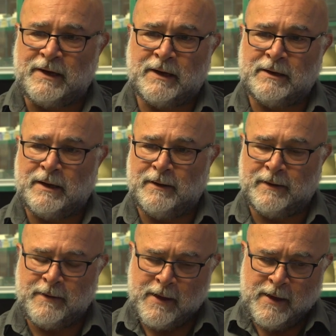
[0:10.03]
and other
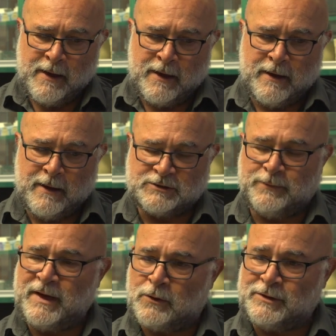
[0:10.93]
organisms that live
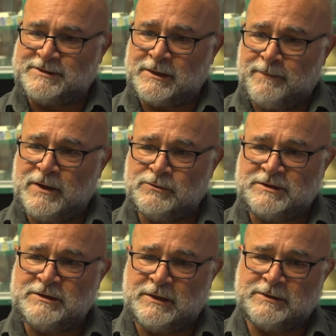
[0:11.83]
in or along the
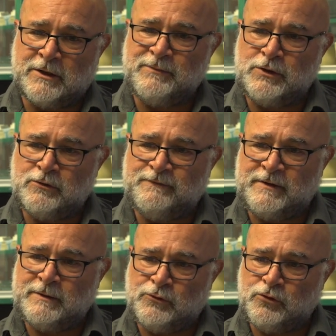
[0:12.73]
river,
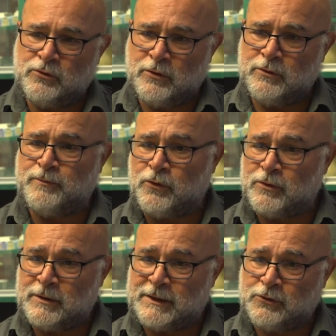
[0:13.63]
but also for
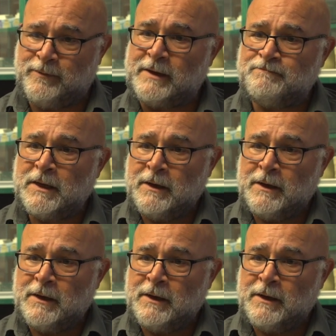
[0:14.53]
humans.